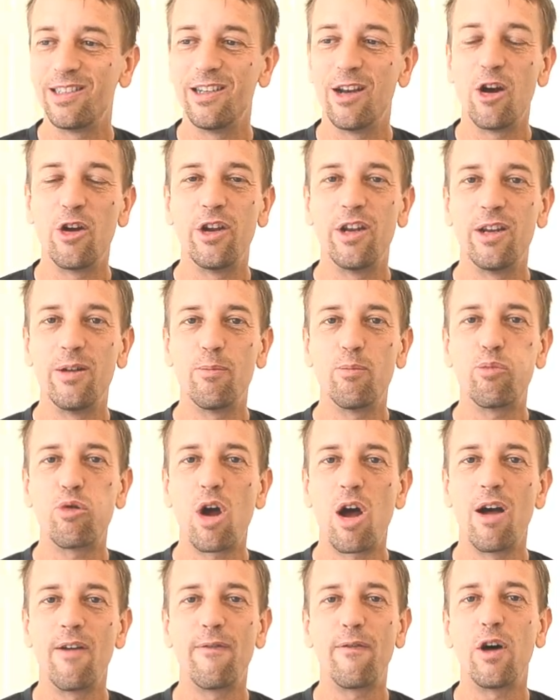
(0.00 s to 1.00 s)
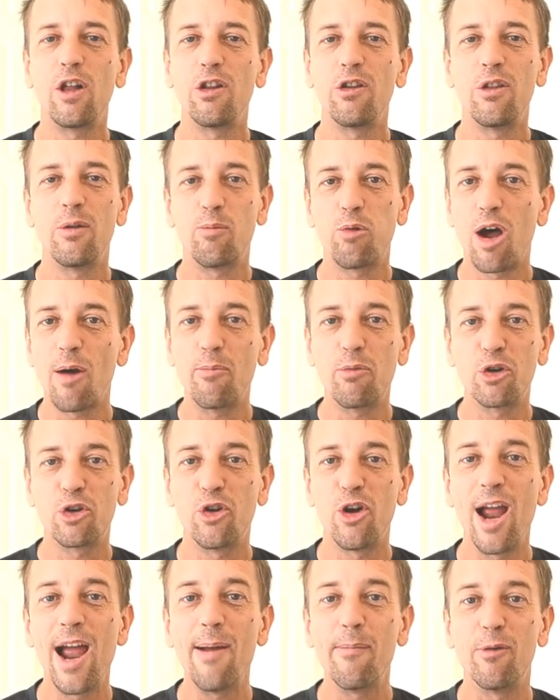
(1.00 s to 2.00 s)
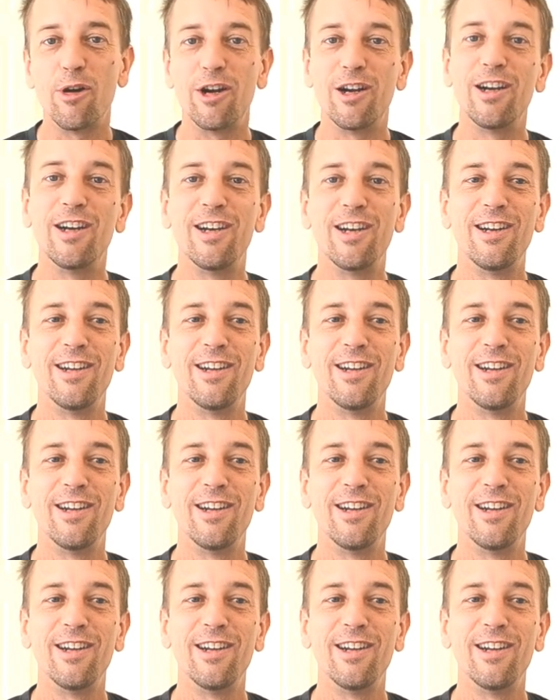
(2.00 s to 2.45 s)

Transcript: you didn't follow the proper grammar.